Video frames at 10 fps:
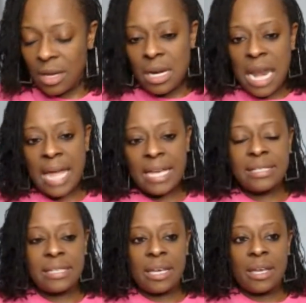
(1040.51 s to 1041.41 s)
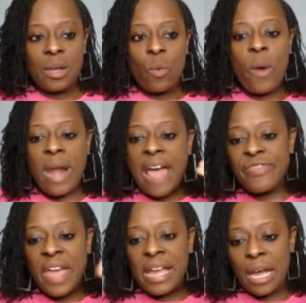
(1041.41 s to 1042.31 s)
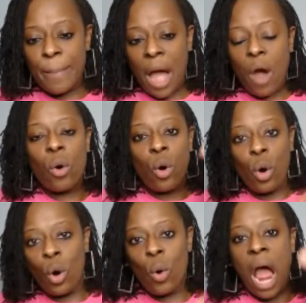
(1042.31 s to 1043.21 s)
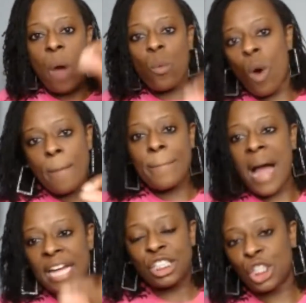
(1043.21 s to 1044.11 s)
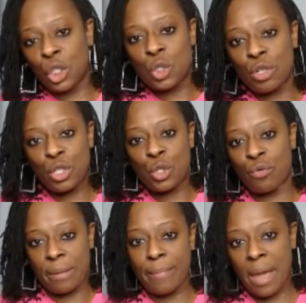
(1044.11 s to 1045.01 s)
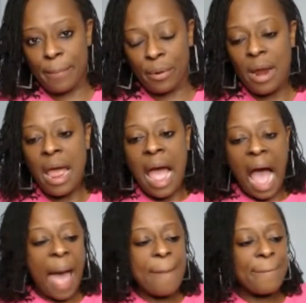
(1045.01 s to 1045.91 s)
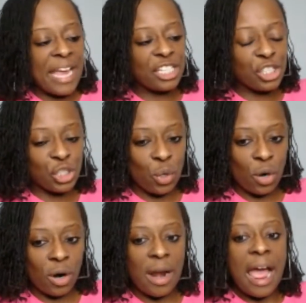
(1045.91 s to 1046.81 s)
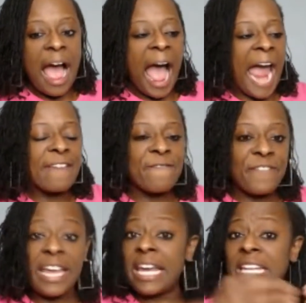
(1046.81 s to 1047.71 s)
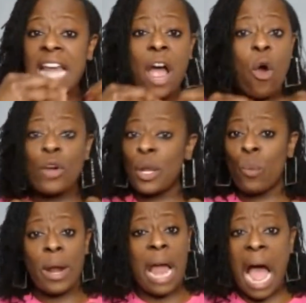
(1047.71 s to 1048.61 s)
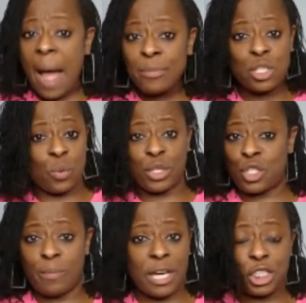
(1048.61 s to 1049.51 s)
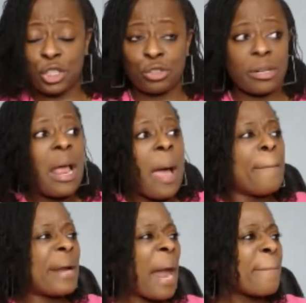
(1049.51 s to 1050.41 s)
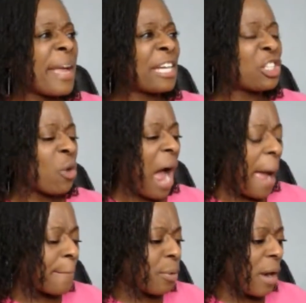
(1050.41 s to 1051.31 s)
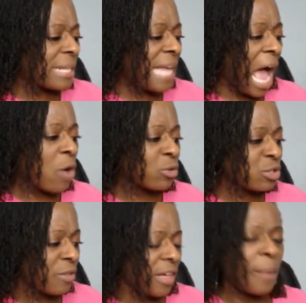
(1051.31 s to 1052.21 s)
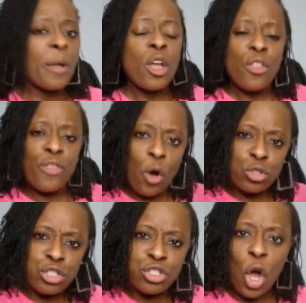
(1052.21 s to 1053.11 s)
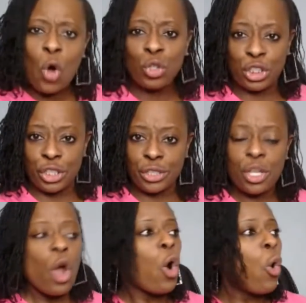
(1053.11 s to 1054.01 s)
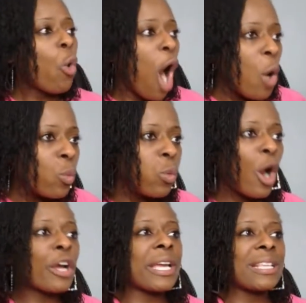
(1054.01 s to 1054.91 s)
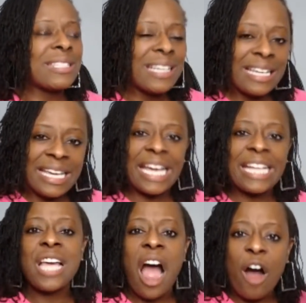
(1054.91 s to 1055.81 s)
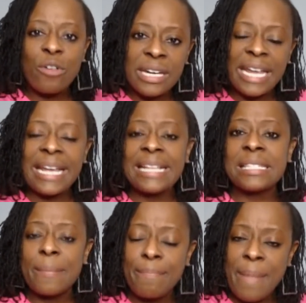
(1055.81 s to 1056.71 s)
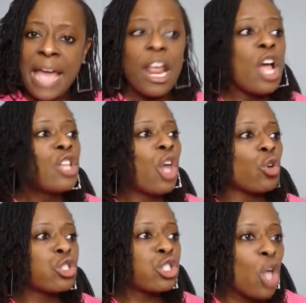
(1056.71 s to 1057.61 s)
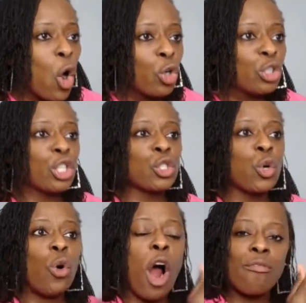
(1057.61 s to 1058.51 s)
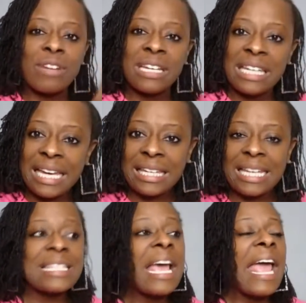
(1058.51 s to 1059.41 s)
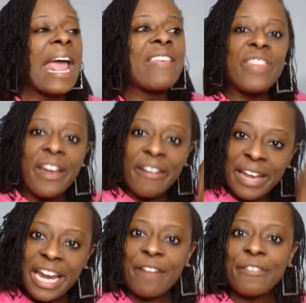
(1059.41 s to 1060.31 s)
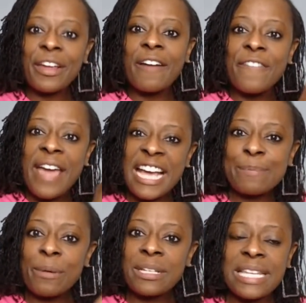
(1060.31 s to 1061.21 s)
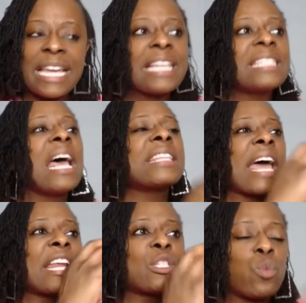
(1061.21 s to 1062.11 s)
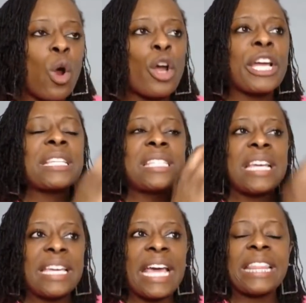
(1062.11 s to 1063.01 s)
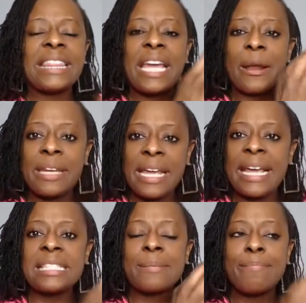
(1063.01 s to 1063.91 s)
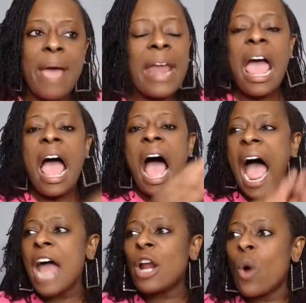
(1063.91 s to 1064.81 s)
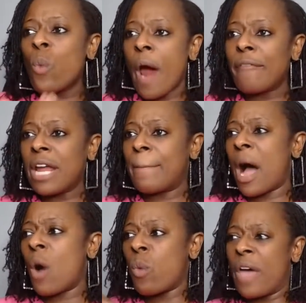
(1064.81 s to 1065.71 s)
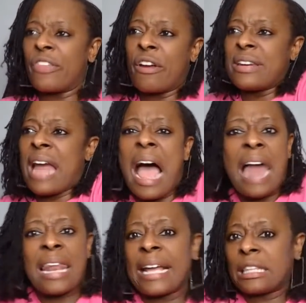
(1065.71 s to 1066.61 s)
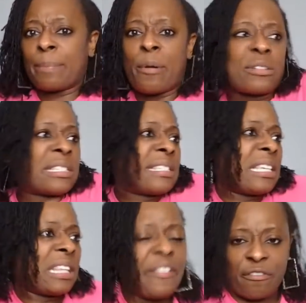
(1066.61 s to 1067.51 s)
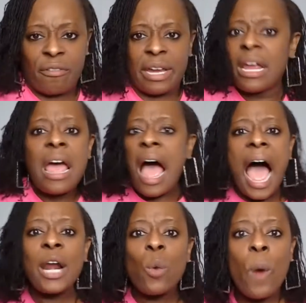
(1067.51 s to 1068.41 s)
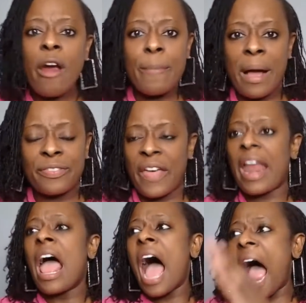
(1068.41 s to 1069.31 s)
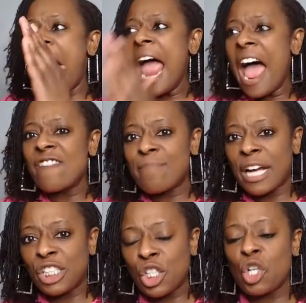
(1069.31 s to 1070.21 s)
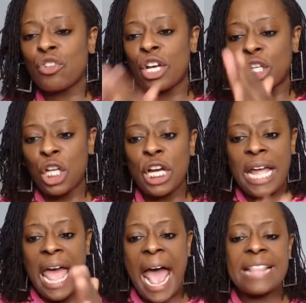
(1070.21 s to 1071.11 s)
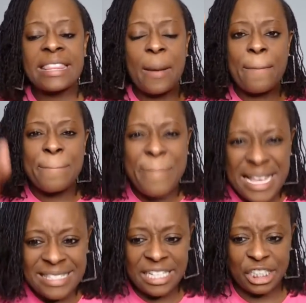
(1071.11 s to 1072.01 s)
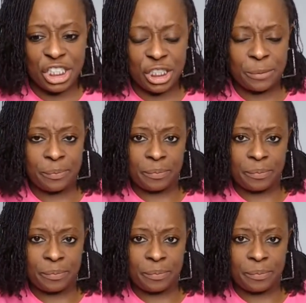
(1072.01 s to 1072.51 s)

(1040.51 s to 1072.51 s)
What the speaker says: Legacy. When I think about who I want my children to remember, I make sure I feed not only what I'm doing to my children, but I make sure I point out to them those soldiers who are working to get our needs met. Those soldiers who are relentless in their area of expertise that is working to get their needs met. I don't worry about whether or not I like the person's delivery. I don't worry about that. I have my children look at the message